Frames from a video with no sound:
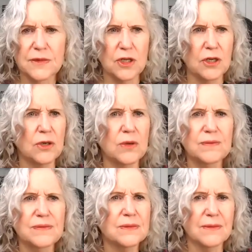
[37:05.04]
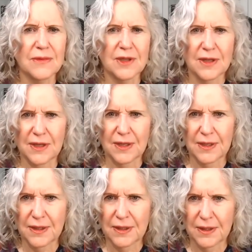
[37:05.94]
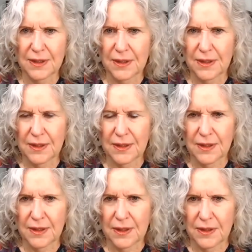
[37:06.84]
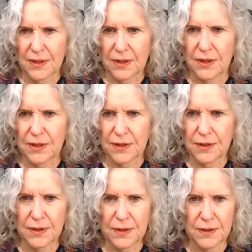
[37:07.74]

[no speech]